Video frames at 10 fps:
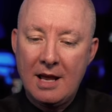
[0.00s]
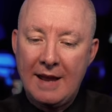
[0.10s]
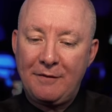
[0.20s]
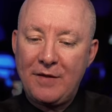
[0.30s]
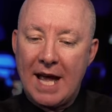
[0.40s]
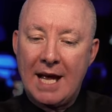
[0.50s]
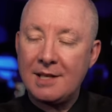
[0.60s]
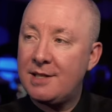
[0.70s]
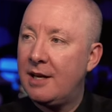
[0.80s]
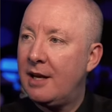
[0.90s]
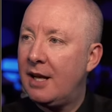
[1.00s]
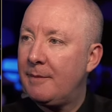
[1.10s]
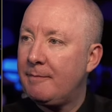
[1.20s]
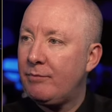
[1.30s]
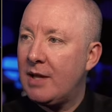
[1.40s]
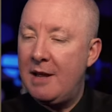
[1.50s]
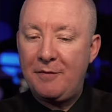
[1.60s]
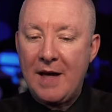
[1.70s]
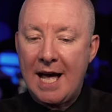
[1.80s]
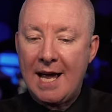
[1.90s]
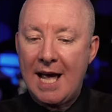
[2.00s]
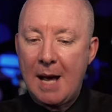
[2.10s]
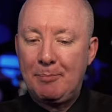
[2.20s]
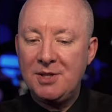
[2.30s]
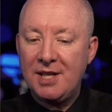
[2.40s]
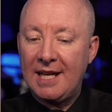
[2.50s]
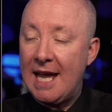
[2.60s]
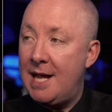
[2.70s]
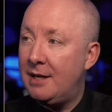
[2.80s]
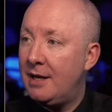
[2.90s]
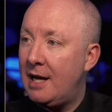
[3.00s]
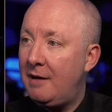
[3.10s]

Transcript: If that happens again.